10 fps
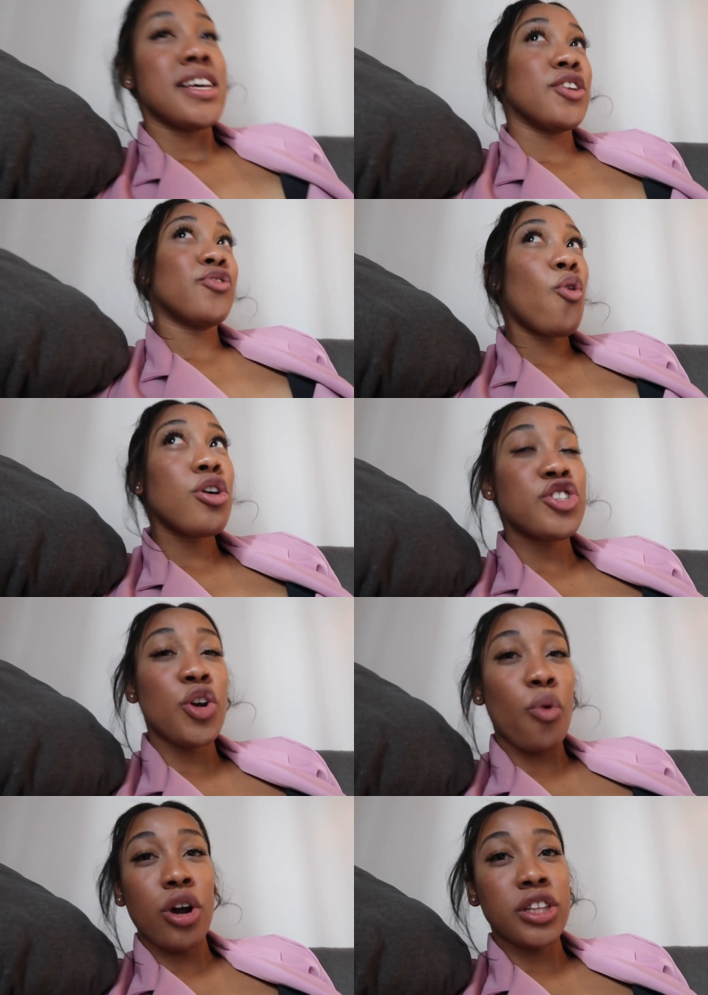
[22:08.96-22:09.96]
So of course
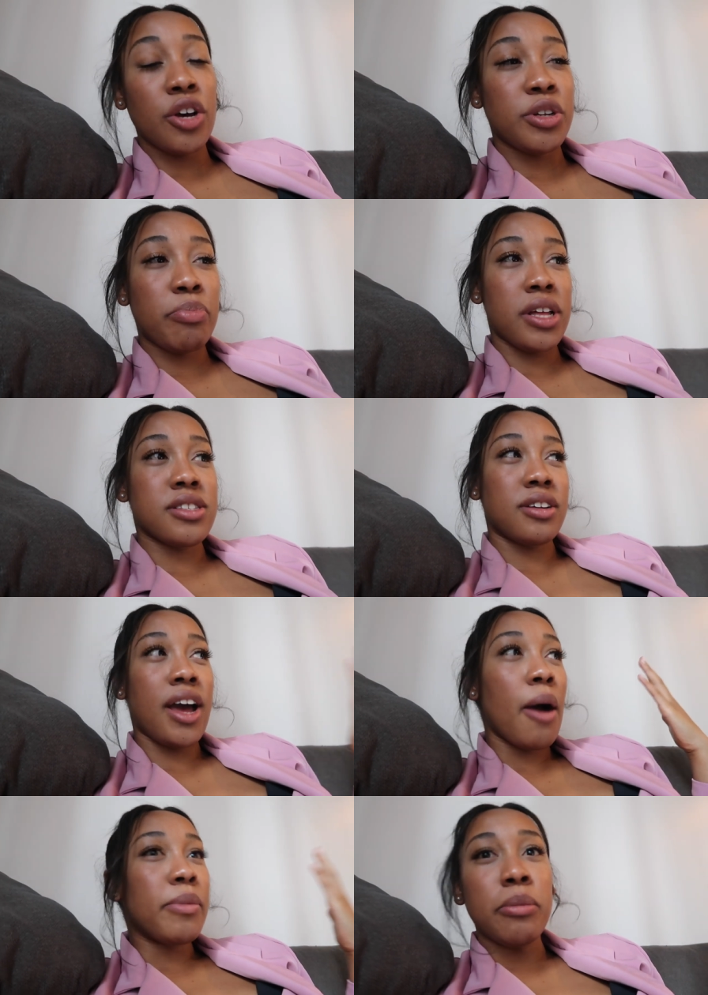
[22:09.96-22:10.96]
your workload depends on
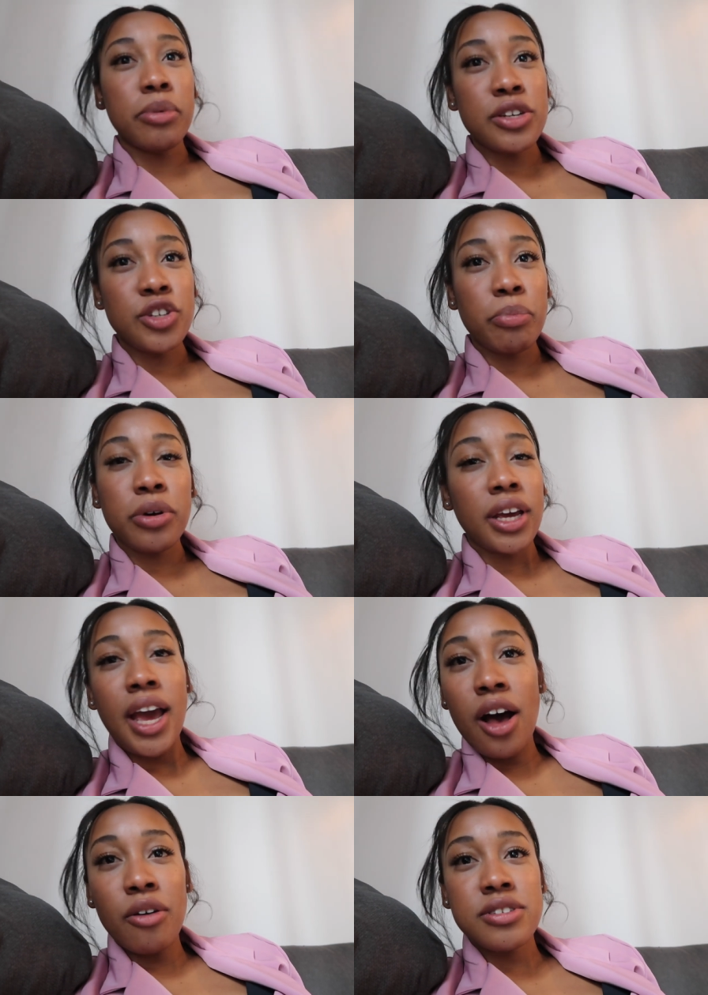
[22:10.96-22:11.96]
how many books you're
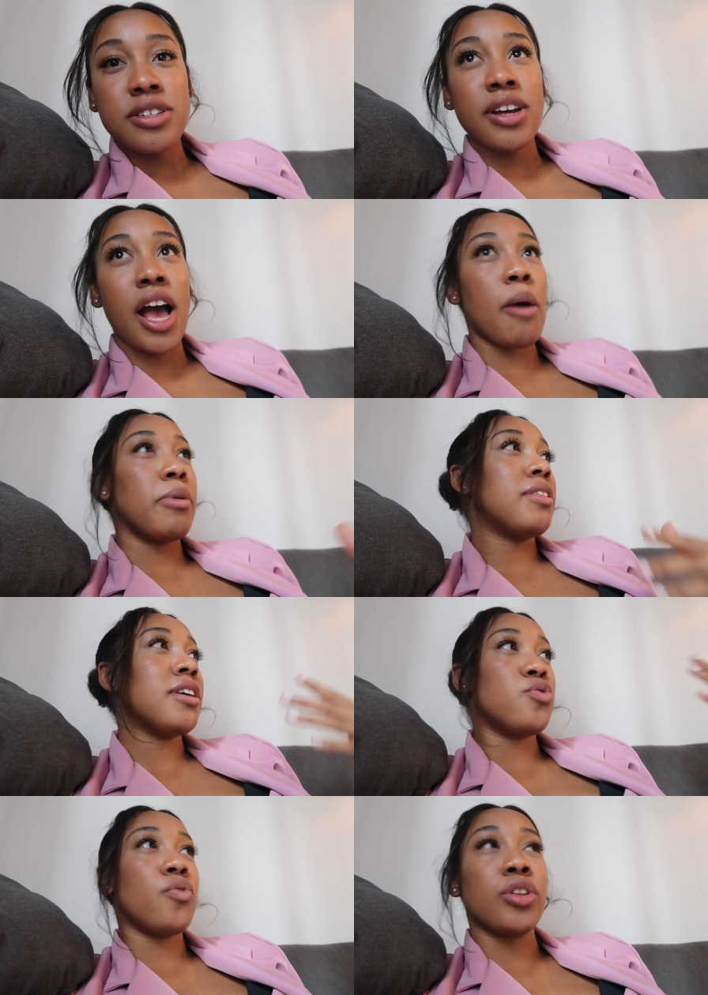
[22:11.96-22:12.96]
putting out, how many
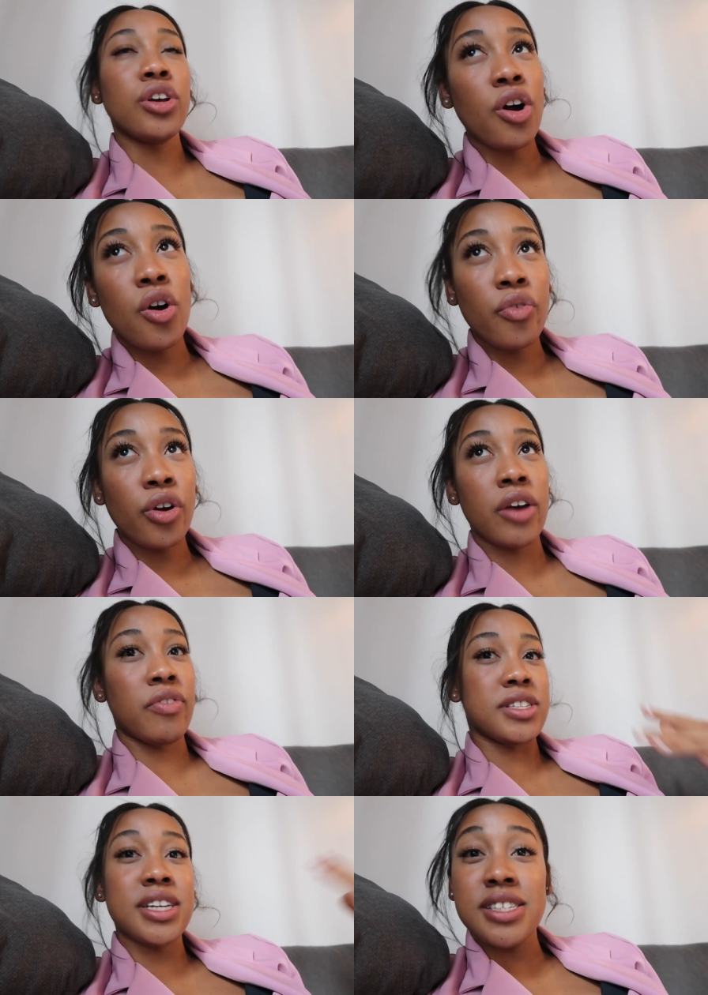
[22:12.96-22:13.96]
things you have to look over. If
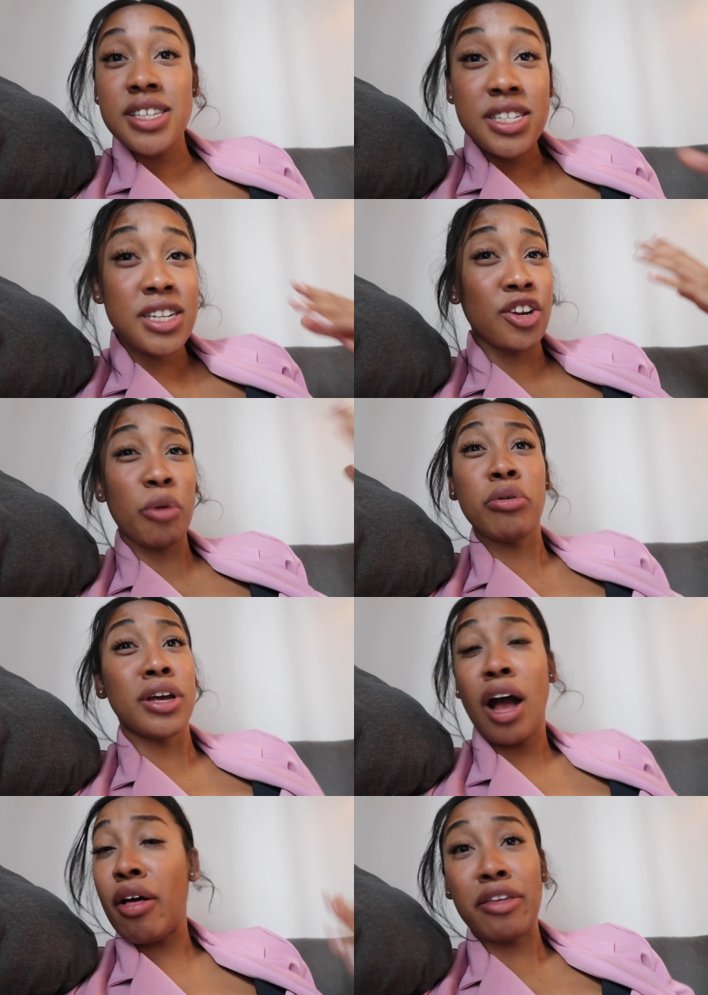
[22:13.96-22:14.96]
it's consistent, you're
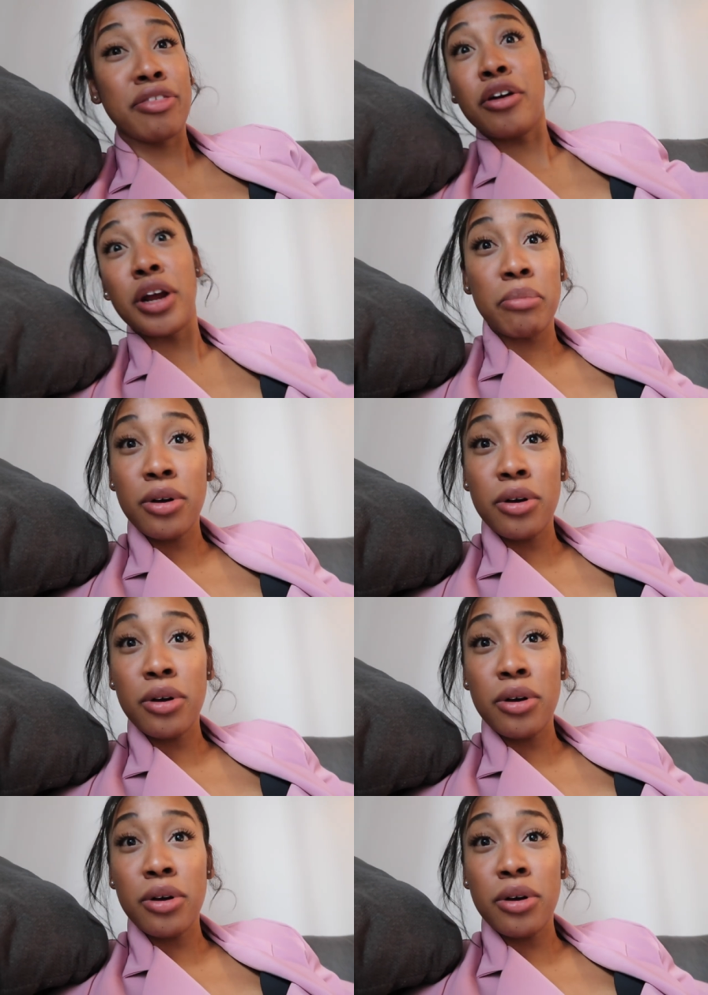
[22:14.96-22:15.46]
putting out like 30